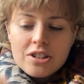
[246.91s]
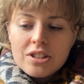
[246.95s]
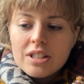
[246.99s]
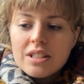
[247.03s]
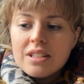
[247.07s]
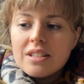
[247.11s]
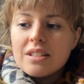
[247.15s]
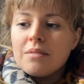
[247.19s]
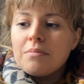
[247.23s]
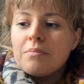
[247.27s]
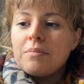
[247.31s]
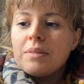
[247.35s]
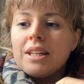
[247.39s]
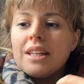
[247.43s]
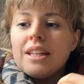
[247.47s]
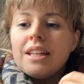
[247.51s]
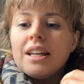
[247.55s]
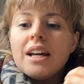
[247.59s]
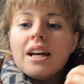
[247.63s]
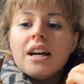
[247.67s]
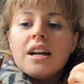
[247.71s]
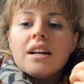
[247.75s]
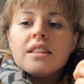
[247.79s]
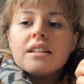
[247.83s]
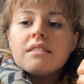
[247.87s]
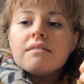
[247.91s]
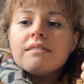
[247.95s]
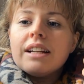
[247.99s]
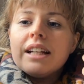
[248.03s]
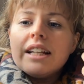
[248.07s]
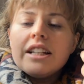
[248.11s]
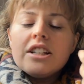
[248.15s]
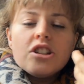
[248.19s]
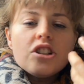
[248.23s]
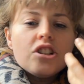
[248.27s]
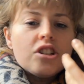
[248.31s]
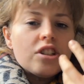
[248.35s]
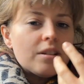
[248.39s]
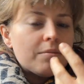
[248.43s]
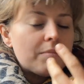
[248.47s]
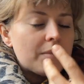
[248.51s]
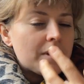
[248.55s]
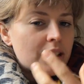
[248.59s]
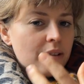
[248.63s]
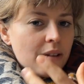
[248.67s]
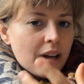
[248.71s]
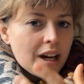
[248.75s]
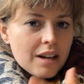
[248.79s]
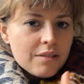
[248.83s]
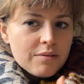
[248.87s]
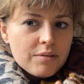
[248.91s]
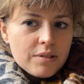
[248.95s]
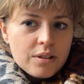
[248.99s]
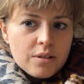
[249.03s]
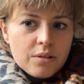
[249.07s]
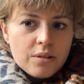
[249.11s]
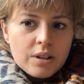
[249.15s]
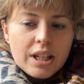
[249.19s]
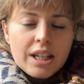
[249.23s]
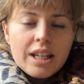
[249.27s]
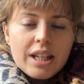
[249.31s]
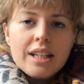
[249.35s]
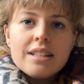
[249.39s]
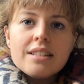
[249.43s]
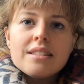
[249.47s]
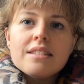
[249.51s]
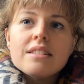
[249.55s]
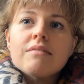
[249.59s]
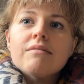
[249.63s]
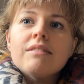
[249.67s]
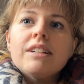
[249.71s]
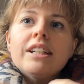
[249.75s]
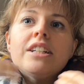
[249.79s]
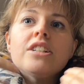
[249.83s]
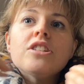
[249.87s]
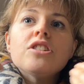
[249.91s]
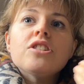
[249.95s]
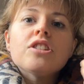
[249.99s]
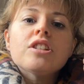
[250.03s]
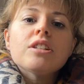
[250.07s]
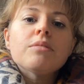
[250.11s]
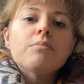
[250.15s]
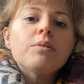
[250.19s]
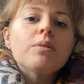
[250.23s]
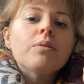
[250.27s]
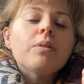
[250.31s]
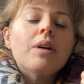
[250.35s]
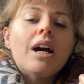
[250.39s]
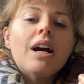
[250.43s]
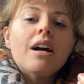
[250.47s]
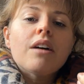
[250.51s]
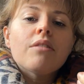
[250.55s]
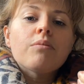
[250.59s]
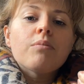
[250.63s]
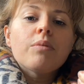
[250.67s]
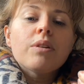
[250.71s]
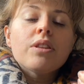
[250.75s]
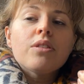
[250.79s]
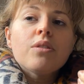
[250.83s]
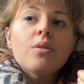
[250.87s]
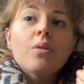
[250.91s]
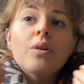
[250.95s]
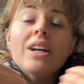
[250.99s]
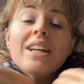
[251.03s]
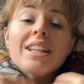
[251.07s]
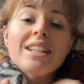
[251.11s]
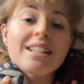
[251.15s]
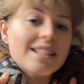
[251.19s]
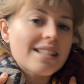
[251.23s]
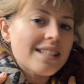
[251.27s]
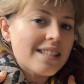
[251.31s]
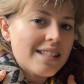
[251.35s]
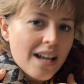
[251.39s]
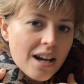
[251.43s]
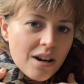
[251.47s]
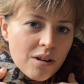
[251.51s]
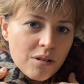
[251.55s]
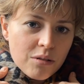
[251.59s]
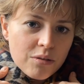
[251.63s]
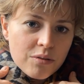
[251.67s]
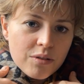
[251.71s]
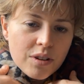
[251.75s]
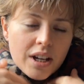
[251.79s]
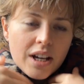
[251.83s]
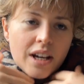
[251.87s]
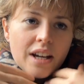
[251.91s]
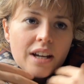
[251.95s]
This could be the relationship that you have with your kids, the relationship you have with your inner self,